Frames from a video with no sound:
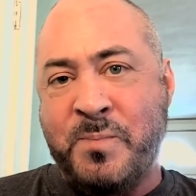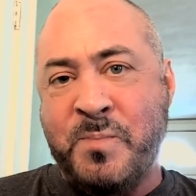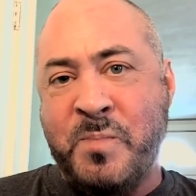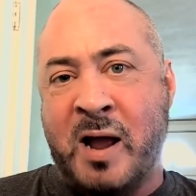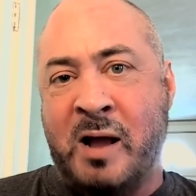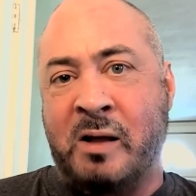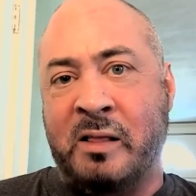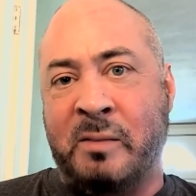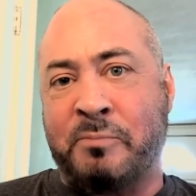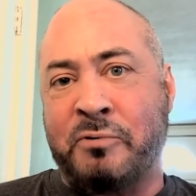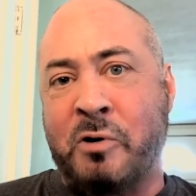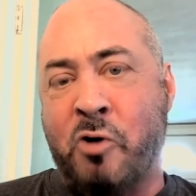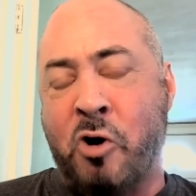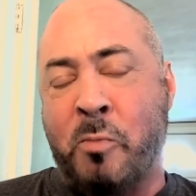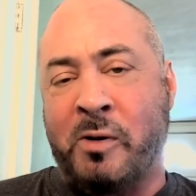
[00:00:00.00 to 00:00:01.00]
Now, the
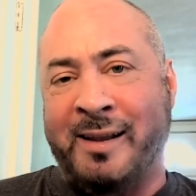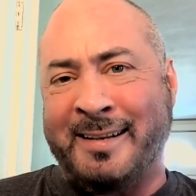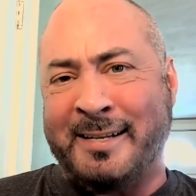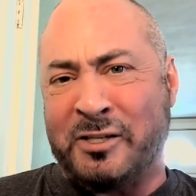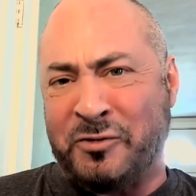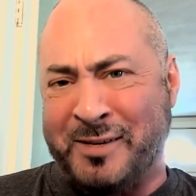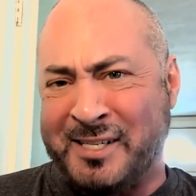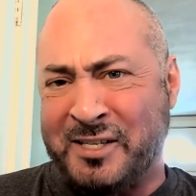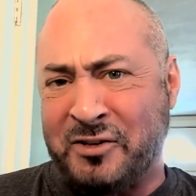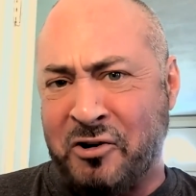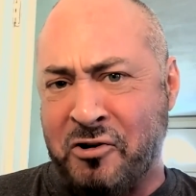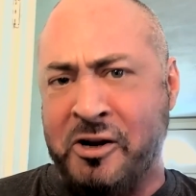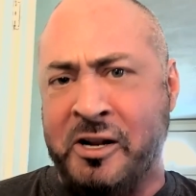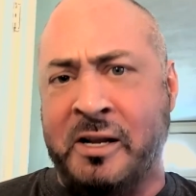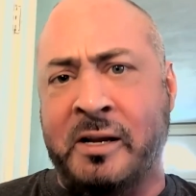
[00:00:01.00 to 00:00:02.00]
pro hormone industry
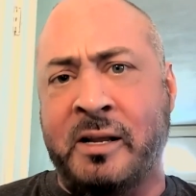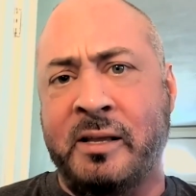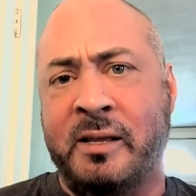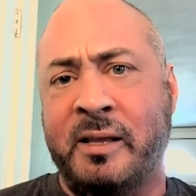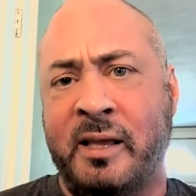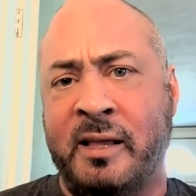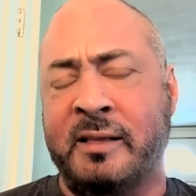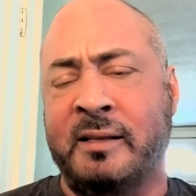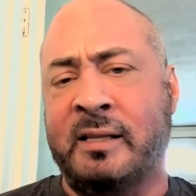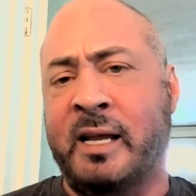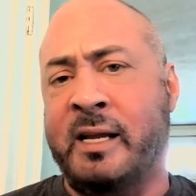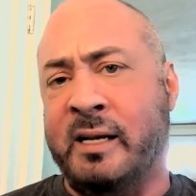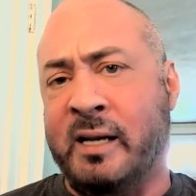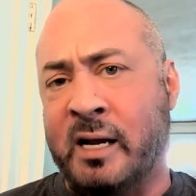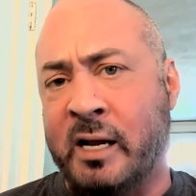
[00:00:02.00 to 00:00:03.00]
started in the
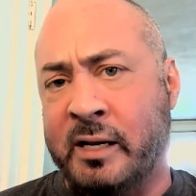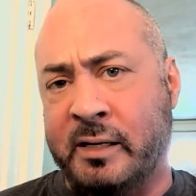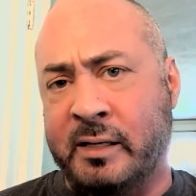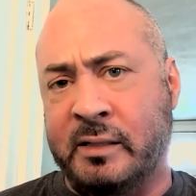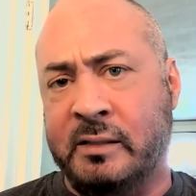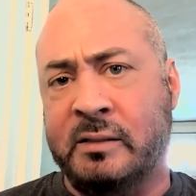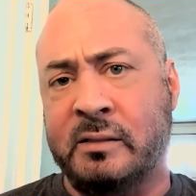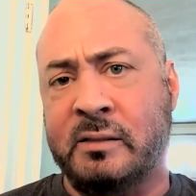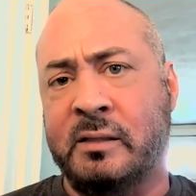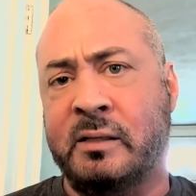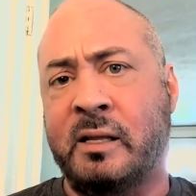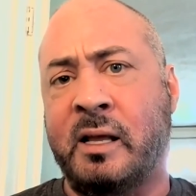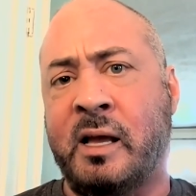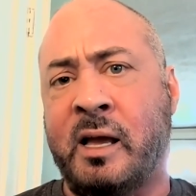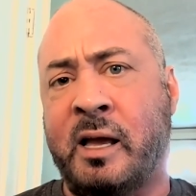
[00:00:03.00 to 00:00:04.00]
late nineties.
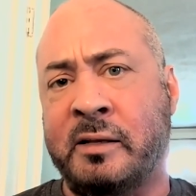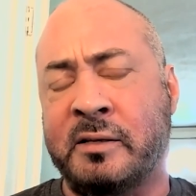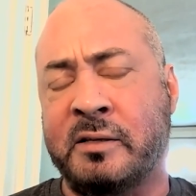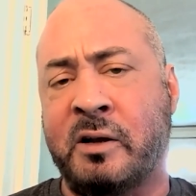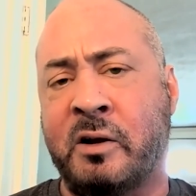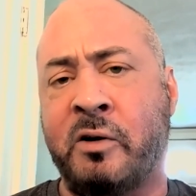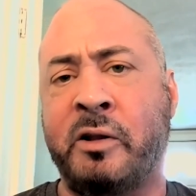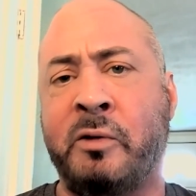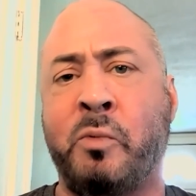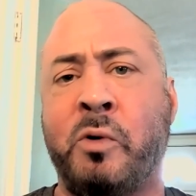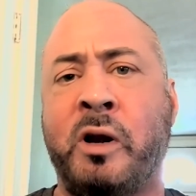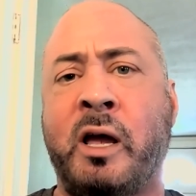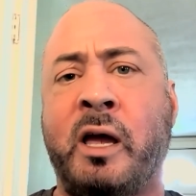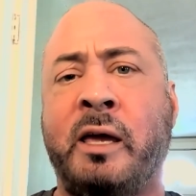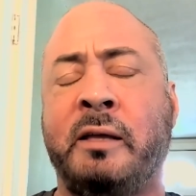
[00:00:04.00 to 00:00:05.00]
I started
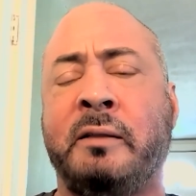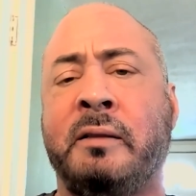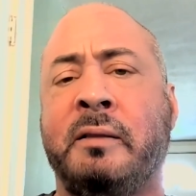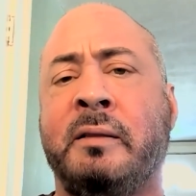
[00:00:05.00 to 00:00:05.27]
when I